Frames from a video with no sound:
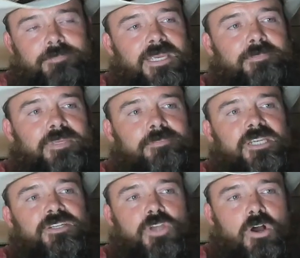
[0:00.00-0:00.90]
It may be
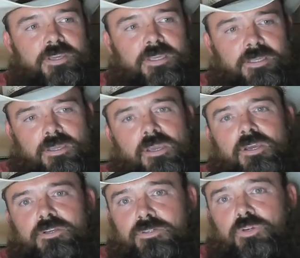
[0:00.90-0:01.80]
me talking
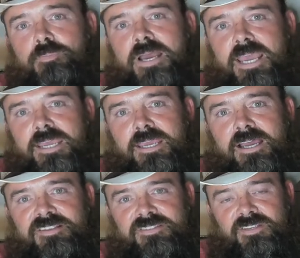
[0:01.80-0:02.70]
to my
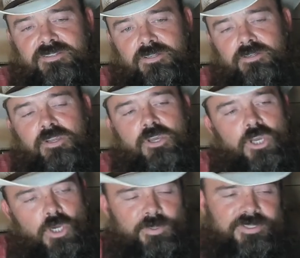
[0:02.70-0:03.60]
AI assistant
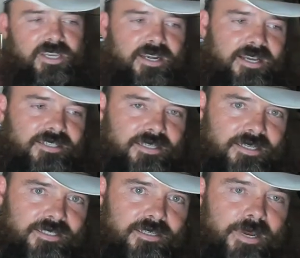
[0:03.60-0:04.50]
who is connected
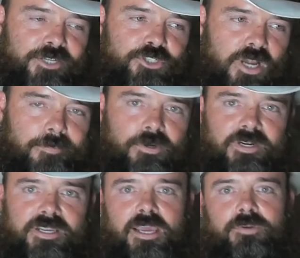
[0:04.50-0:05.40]
into my
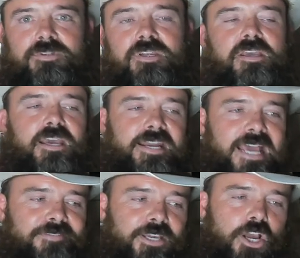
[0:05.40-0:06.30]
Jobber account and
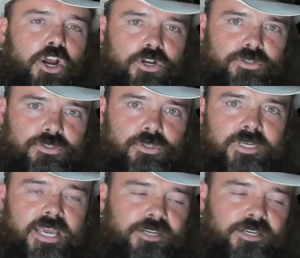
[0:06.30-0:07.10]
having her do it.